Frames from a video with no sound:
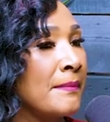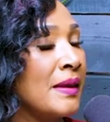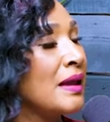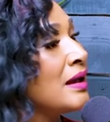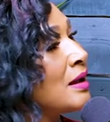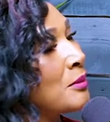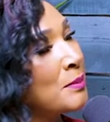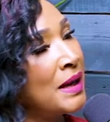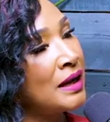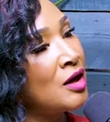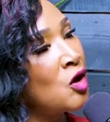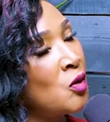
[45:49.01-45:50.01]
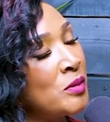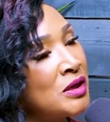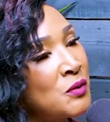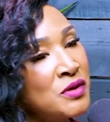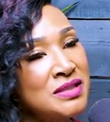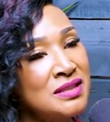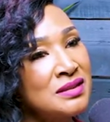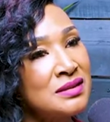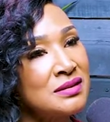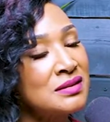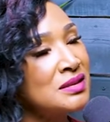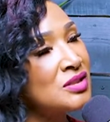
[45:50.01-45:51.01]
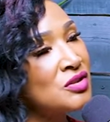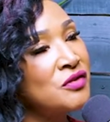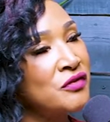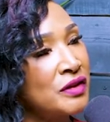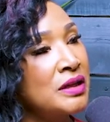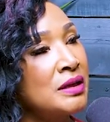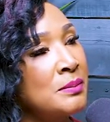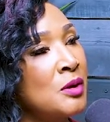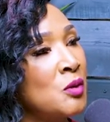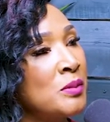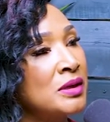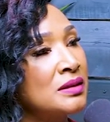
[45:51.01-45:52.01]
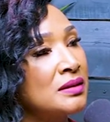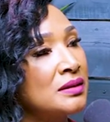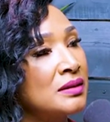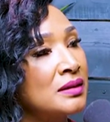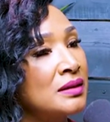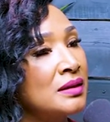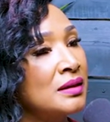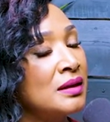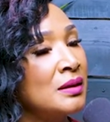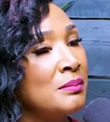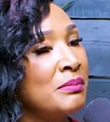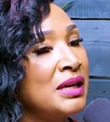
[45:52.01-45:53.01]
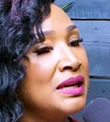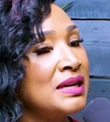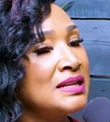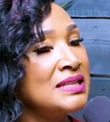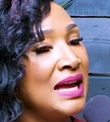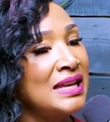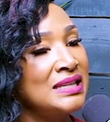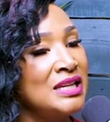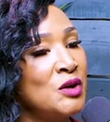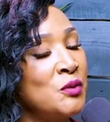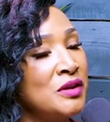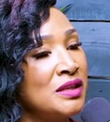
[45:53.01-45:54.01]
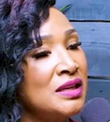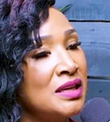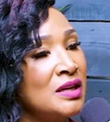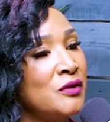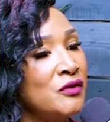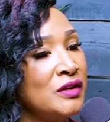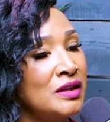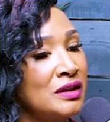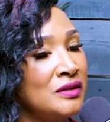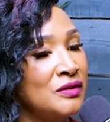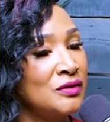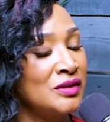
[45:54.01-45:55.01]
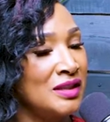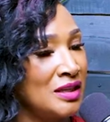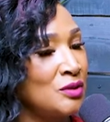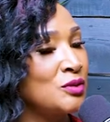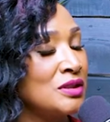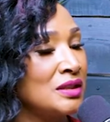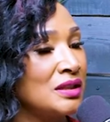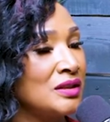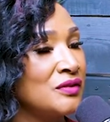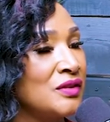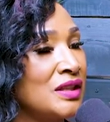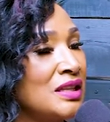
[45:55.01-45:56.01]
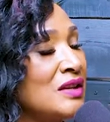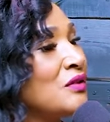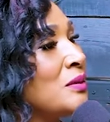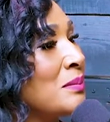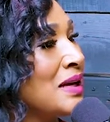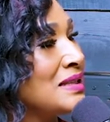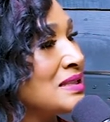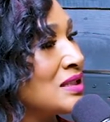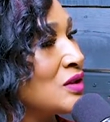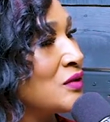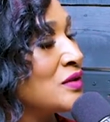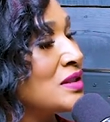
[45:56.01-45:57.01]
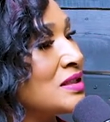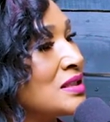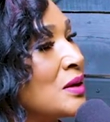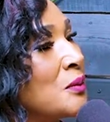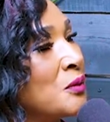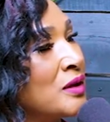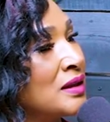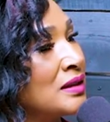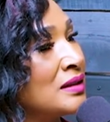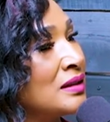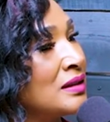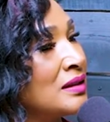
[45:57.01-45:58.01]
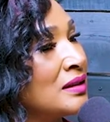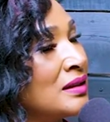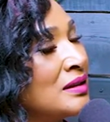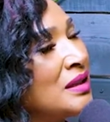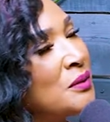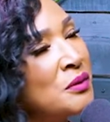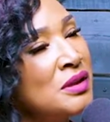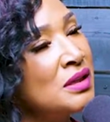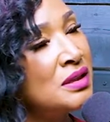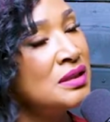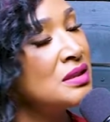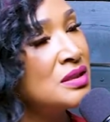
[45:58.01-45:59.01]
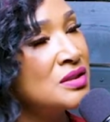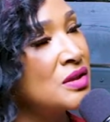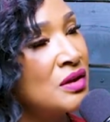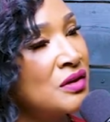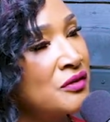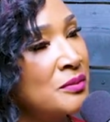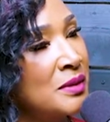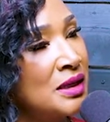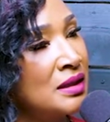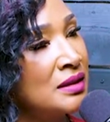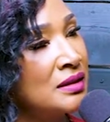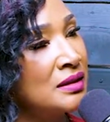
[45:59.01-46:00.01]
and coming back home, and it wasn't such a fun moment because I dealt with the gift of guilt of giving myself to someone that really didn't deserve me.